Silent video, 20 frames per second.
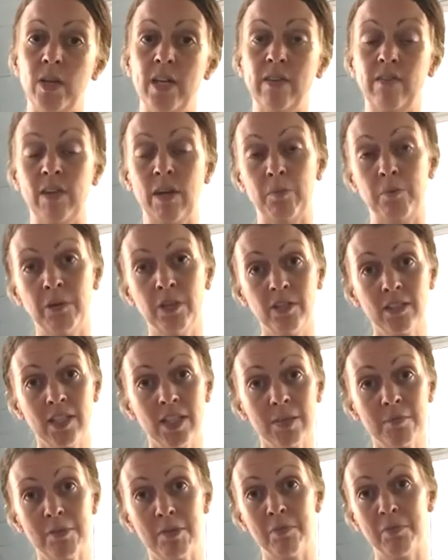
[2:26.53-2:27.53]
We have not
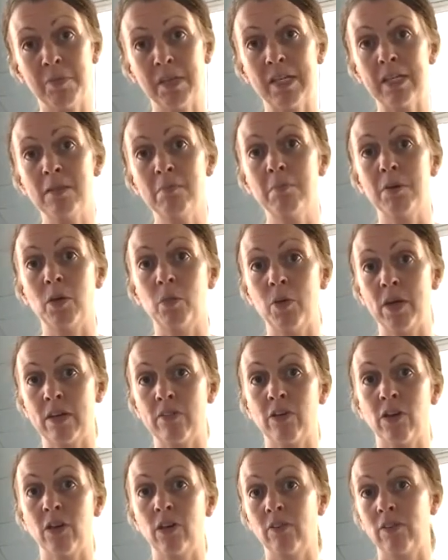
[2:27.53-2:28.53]
personally been bitten, but we
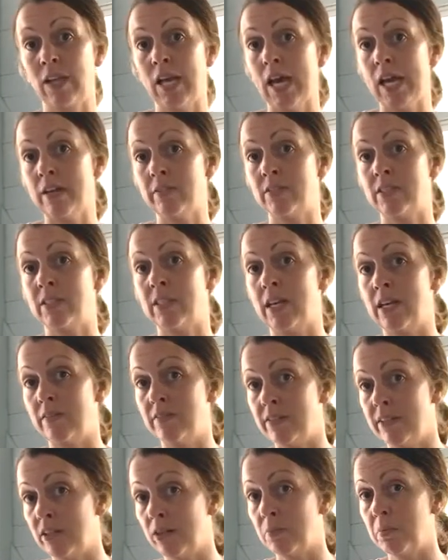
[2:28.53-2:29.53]
have heard of lives
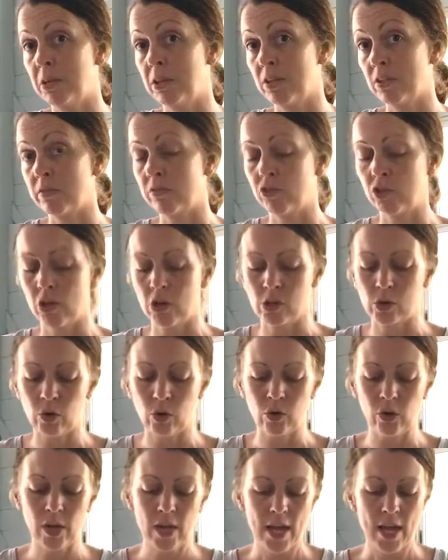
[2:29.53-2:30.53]
saved here because of
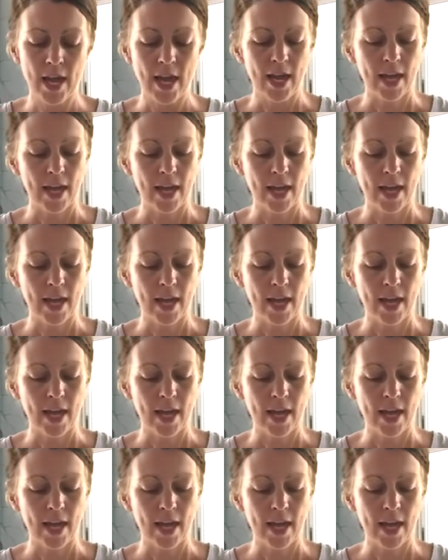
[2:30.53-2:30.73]
charcoal.